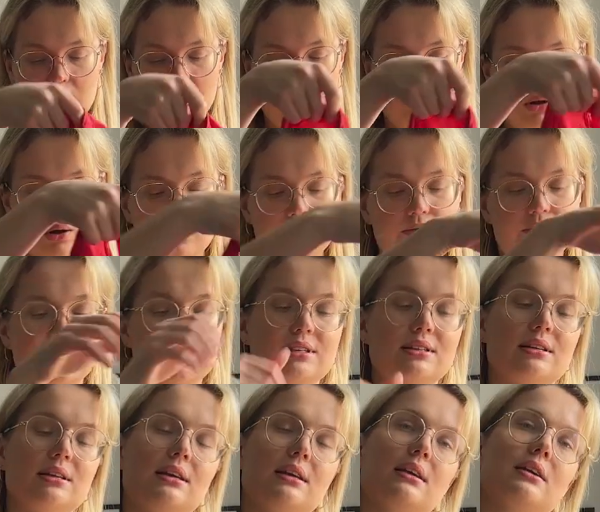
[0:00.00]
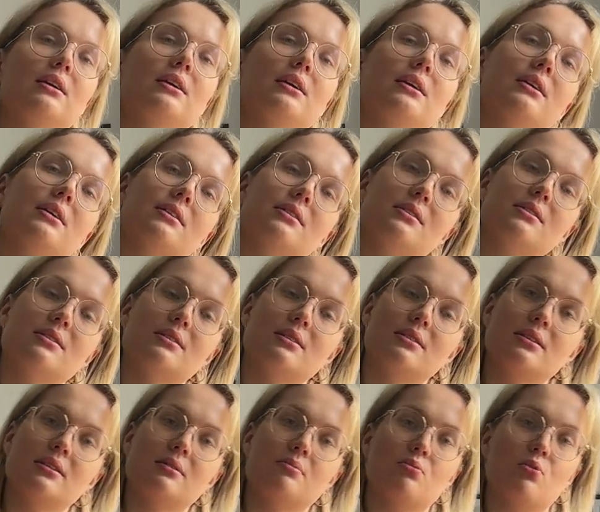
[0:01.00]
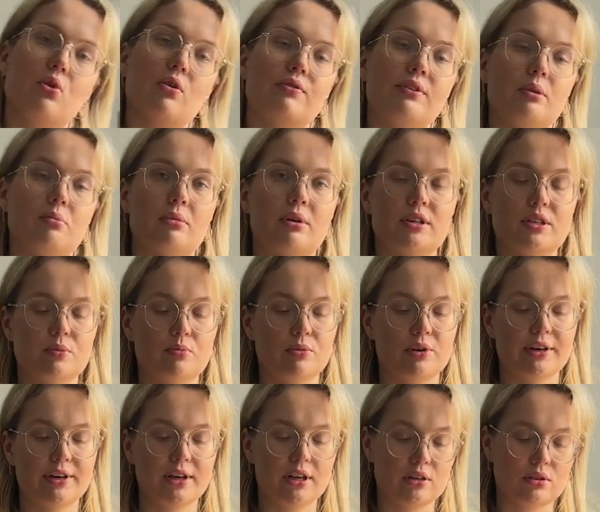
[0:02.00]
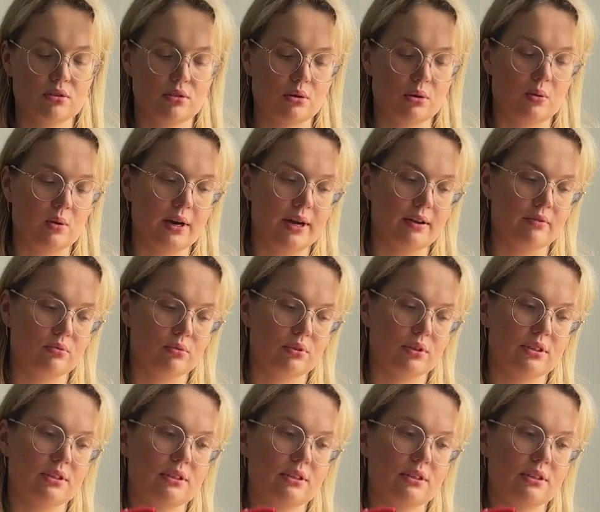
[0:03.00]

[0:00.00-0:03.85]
Obviously it's more of the mass market, so I wouldn't